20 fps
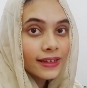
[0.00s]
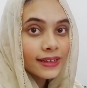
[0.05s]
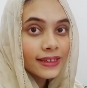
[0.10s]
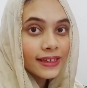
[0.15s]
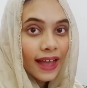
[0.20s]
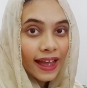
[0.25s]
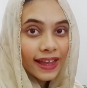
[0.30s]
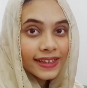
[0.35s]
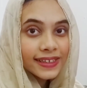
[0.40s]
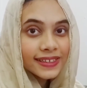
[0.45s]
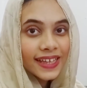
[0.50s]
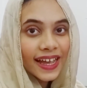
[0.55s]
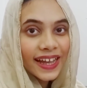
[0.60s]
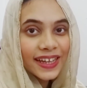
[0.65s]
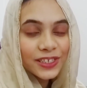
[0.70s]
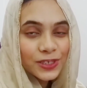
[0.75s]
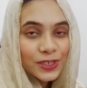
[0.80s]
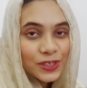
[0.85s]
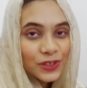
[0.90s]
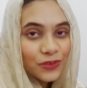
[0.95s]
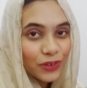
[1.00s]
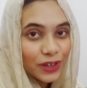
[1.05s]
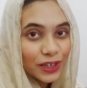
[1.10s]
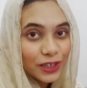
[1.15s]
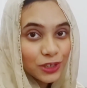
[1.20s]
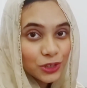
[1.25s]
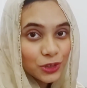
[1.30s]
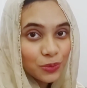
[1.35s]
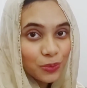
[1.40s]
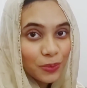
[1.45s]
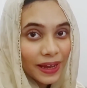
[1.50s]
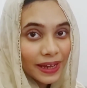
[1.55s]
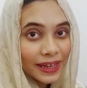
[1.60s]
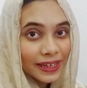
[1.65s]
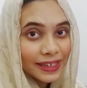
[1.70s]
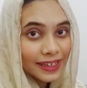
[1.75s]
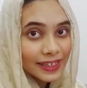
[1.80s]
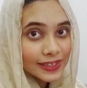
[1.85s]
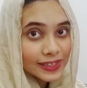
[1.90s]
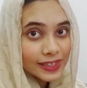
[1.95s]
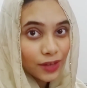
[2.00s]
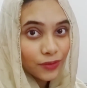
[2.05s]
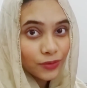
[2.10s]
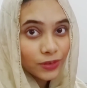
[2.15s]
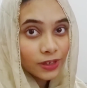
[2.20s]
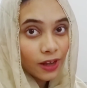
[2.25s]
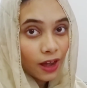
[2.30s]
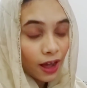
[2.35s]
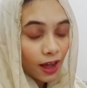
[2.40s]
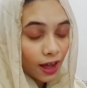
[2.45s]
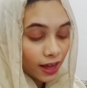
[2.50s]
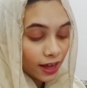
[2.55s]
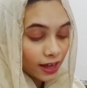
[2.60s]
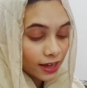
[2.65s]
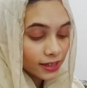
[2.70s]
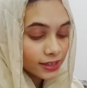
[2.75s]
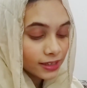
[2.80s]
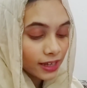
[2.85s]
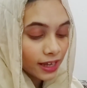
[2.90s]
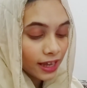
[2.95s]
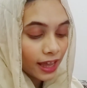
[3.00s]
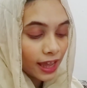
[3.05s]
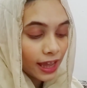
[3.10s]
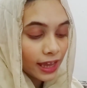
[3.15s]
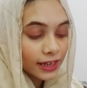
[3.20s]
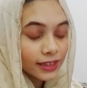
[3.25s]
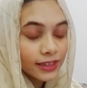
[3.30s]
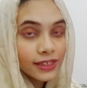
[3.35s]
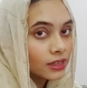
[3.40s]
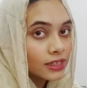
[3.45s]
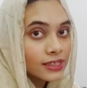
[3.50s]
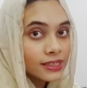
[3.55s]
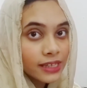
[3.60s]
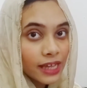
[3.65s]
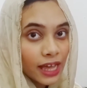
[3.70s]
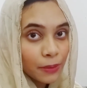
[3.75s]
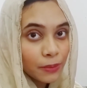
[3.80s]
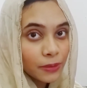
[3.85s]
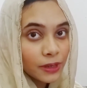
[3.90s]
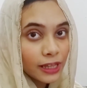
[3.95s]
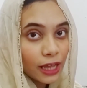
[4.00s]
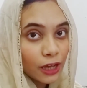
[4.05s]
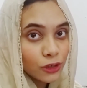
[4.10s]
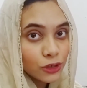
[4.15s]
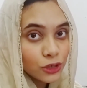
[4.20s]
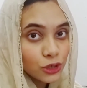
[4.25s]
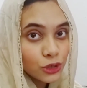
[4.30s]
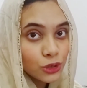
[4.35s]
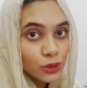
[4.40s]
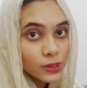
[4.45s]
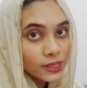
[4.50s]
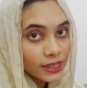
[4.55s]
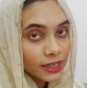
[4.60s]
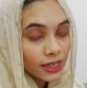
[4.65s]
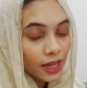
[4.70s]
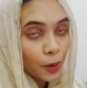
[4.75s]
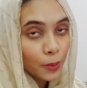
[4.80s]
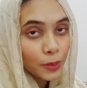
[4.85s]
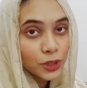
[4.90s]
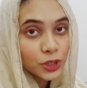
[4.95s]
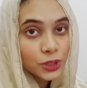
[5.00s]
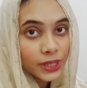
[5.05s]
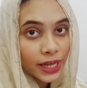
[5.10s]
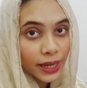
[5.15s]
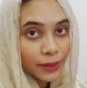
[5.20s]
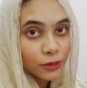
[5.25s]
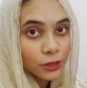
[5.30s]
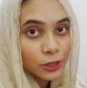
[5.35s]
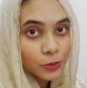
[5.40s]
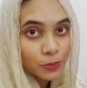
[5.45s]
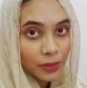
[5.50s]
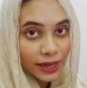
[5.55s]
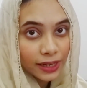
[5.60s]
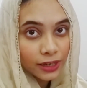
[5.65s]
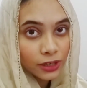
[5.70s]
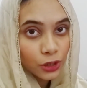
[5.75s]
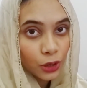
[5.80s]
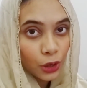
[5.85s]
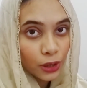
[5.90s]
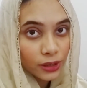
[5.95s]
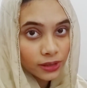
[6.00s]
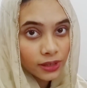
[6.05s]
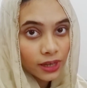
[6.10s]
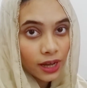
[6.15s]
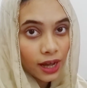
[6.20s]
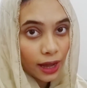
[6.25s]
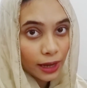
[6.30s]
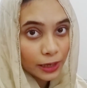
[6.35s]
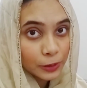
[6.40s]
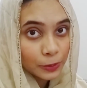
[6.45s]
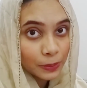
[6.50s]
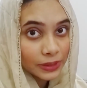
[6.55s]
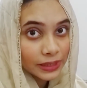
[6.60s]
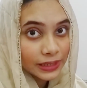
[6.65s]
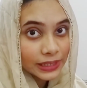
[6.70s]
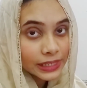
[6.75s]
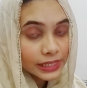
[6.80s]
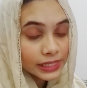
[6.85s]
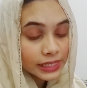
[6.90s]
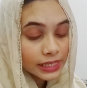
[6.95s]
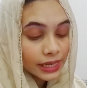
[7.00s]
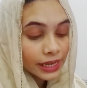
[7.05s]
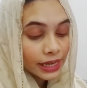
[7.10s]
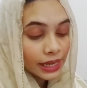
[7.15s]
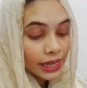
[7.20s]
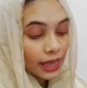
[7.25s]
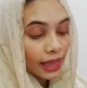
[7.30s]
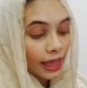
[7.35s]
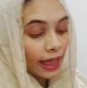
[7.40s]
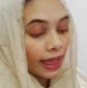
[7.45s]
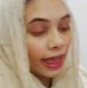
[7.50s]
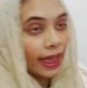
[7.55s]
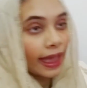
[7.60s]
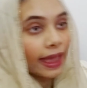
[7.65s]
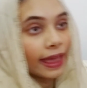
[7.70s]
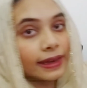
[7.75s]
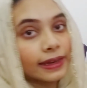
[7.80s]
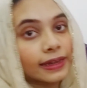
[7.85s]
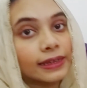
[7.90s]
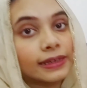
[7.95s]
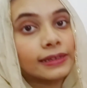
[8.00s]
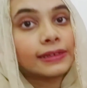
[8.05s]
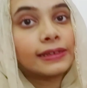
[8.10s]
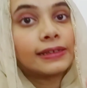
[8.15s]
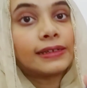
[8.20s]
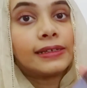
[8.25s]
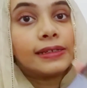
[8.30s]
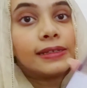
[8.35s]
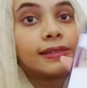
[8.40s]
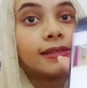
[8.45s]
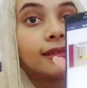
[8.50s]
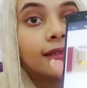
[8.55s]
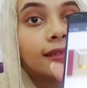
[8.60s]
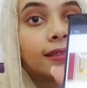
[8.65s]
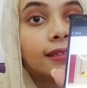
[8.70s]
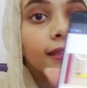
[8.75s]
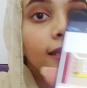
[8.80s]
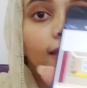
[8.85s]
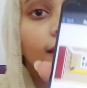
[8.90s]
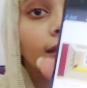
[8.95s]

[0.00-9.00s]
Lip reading: Guys, I just finished my day 7 art, and this app allows you to see how much time you spent on the art piece. And see